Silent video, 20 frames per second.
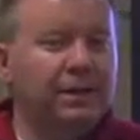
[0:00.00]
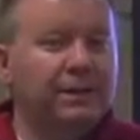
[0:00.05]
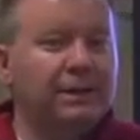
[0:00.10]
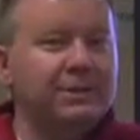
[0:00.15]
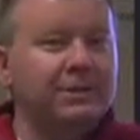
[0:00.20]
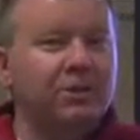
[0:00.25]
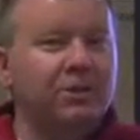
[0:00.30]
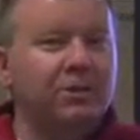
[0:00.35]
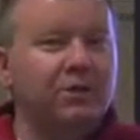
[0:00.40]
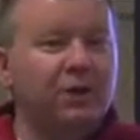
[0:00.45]

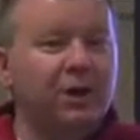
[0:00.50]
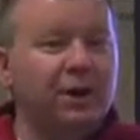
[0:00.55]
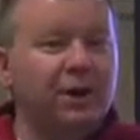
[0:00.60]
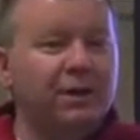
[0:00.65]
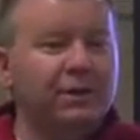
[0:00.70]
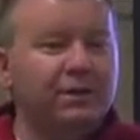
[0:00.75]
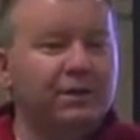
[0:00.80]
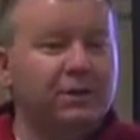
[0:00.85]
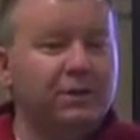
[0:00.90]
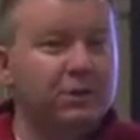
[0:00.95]
These are
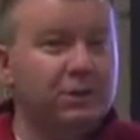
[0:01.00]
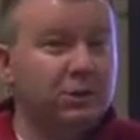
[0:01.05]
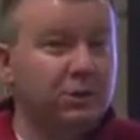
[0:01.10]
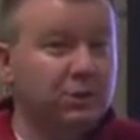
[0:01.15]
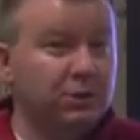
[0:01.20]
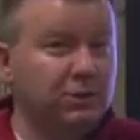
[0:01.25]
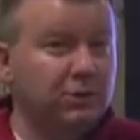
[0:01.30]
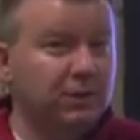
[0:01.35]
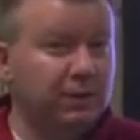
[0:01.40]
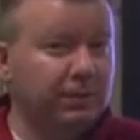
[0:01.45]
not
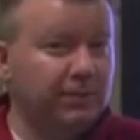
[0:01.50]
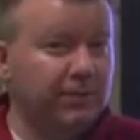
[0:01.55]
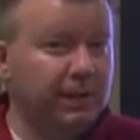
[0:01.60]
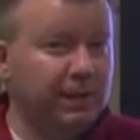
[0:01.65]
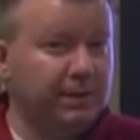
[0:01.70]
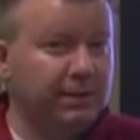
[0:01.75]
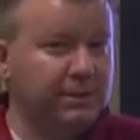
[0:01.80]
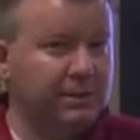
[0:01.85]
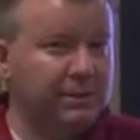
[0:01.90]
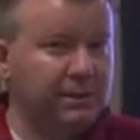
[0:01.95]

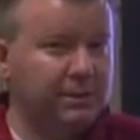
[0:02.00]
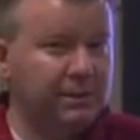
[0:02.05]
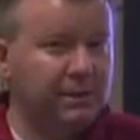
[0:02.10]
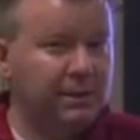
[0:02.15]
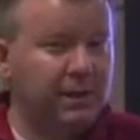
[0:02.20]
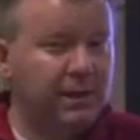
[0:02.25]
solution-based.